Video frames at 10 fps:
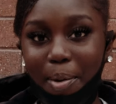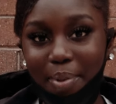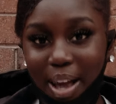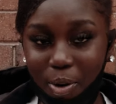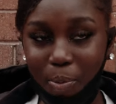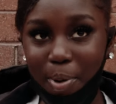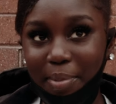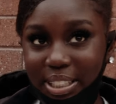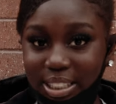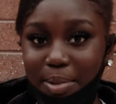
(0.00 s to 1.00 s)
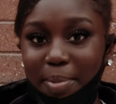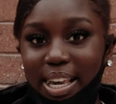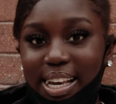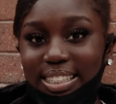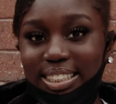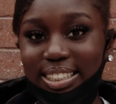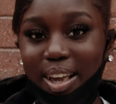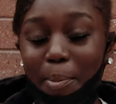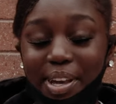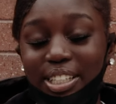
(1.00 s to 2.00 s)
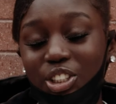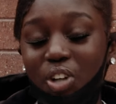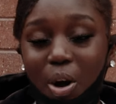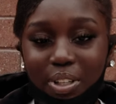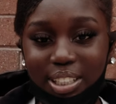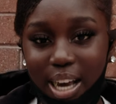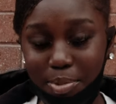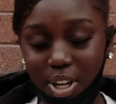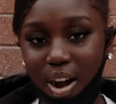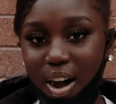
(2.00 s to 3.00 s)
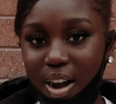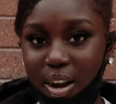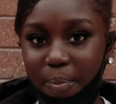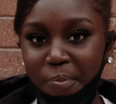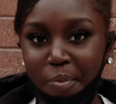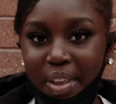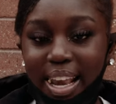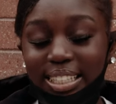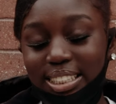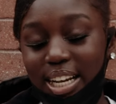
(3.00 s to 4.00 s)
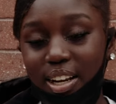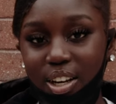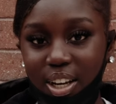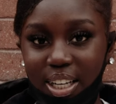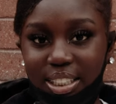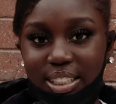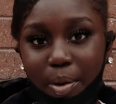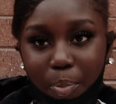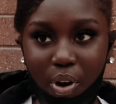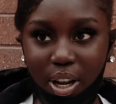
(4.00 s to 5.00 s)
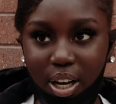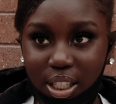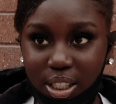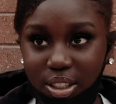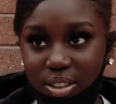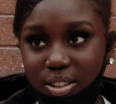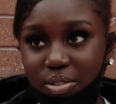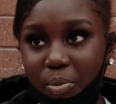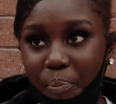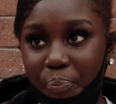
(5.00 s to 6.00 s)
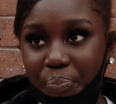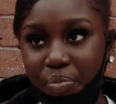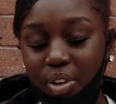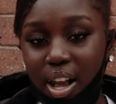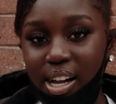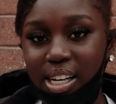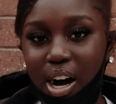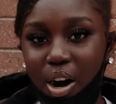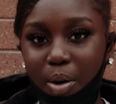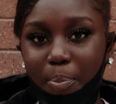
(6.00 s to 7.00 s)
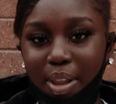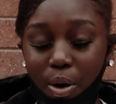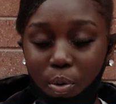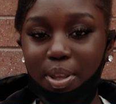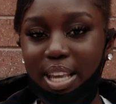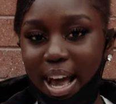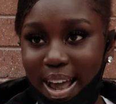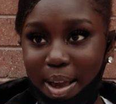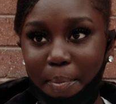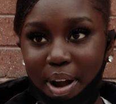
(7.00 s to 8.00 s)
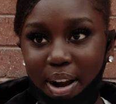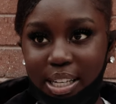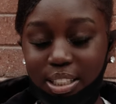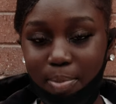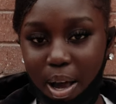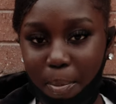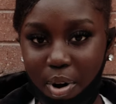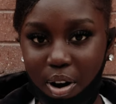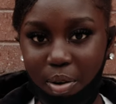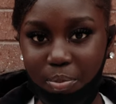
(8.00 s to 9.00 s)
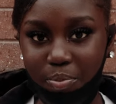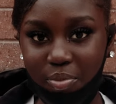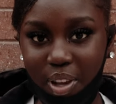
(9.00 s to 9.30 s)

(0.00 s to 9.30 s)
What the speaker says: a Black woman means to me is being strong when times are hard and setting a good example on others. A Black woman that I admire is my mom,